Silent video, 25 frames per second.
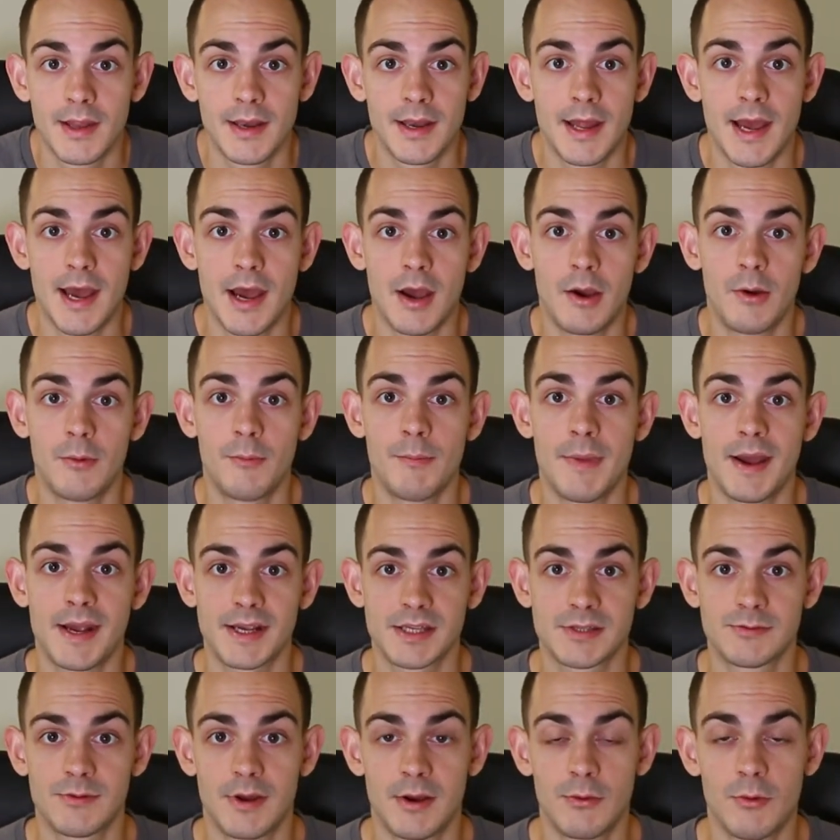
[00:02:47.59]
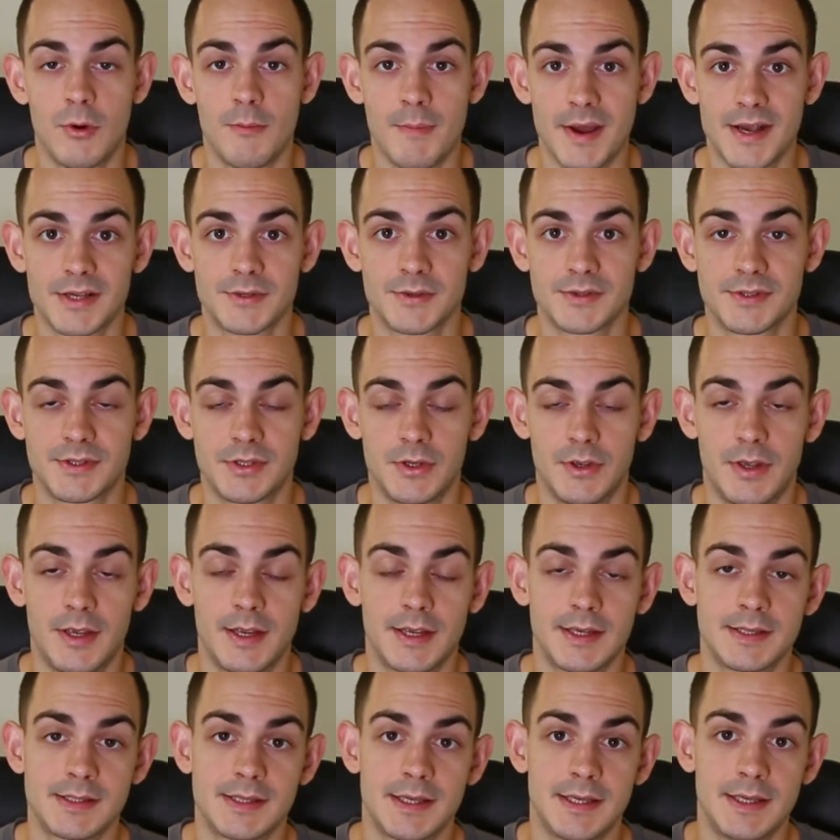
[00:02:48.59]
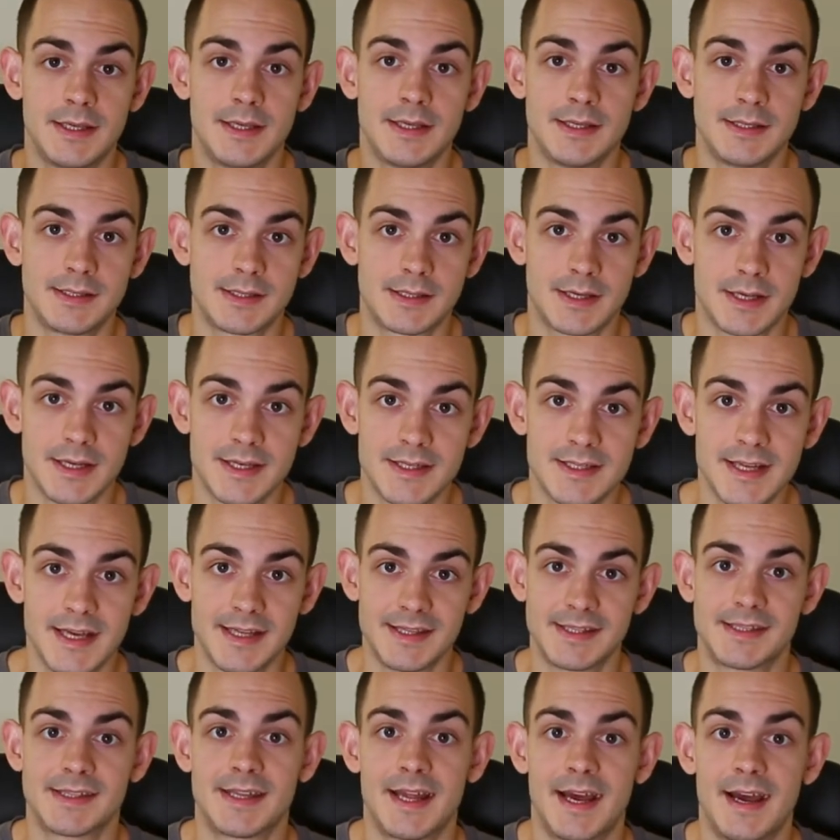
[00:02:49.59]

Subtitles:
Now, what Maxwell's doing is he's condensed